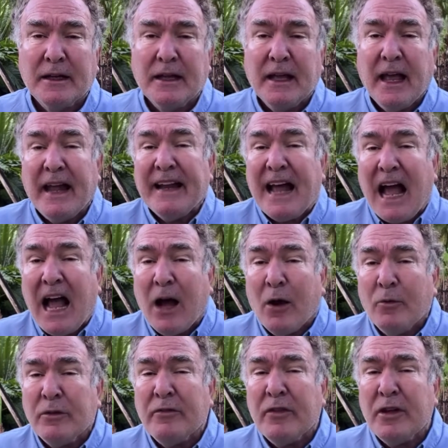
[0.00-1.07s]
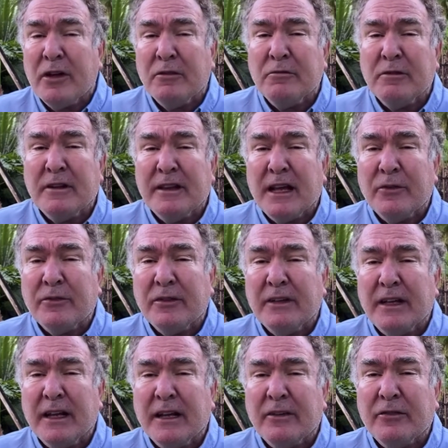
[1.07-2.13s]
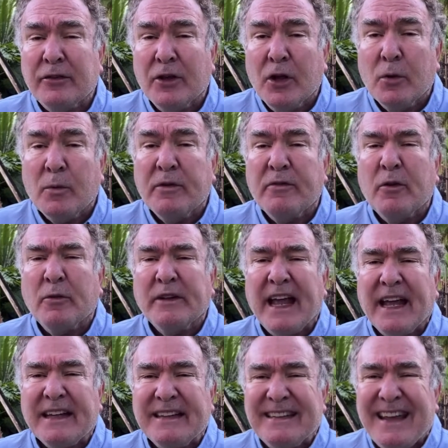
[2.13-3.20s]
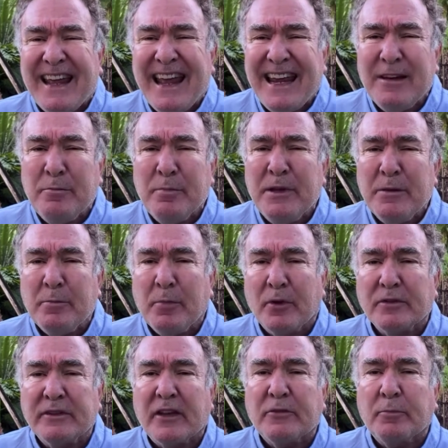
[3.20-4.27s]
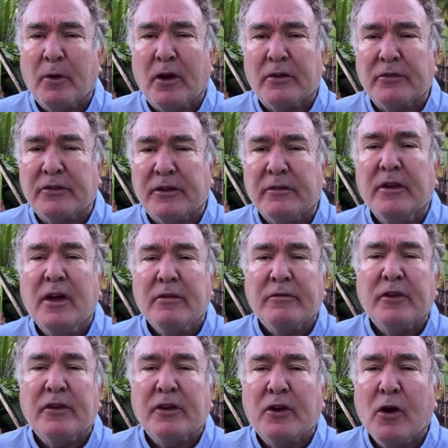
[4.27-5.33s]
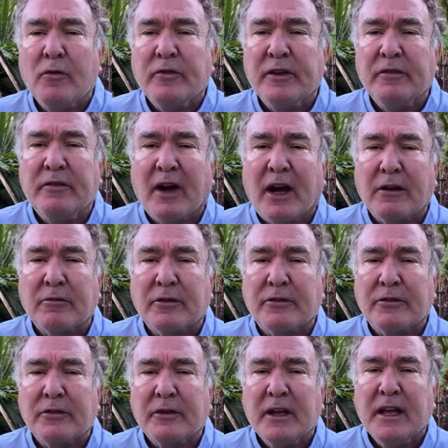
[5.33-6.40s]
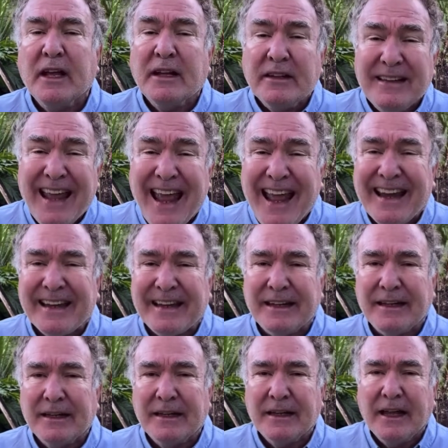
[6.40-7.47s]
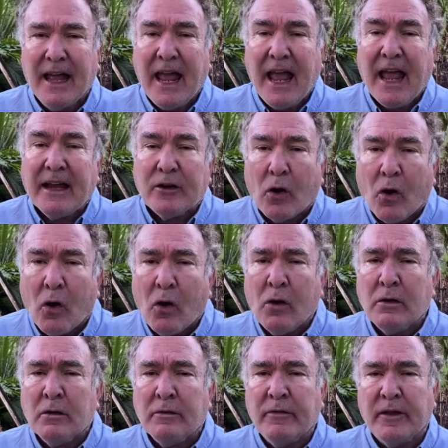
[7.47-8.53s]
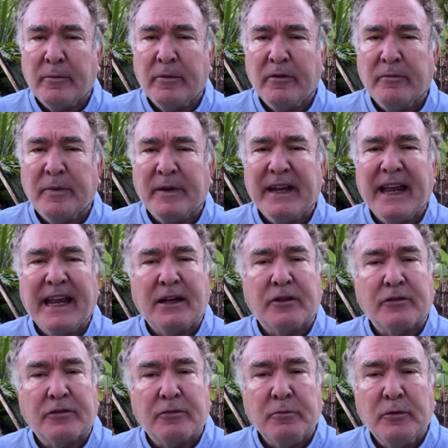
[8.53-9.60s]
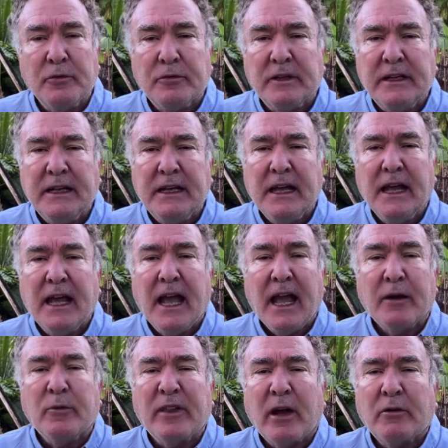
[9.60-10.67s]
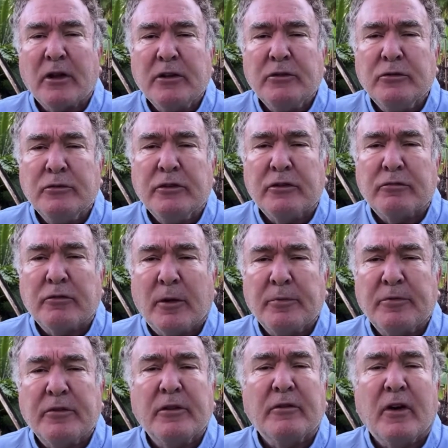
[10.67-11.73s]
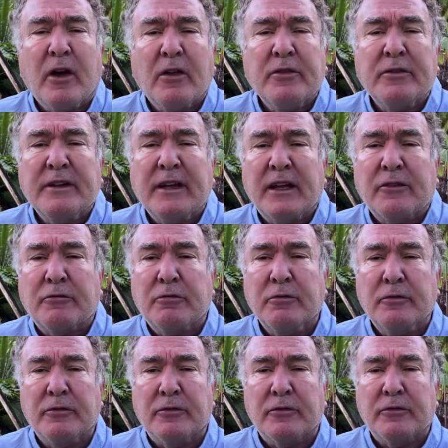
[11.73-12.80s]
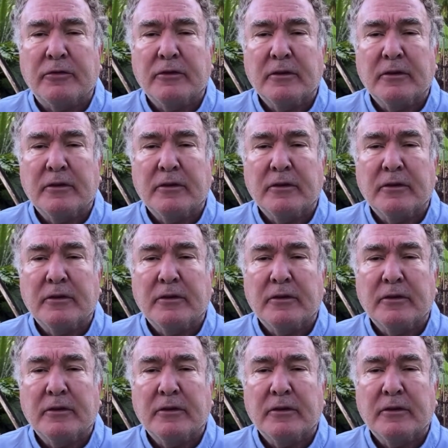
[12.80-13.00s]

And out of the 100,000 guests, we've only had 10 people test positive for the COVID virus. 10. And all of them have been handled smoothly and without undue disruption of other guest cruises,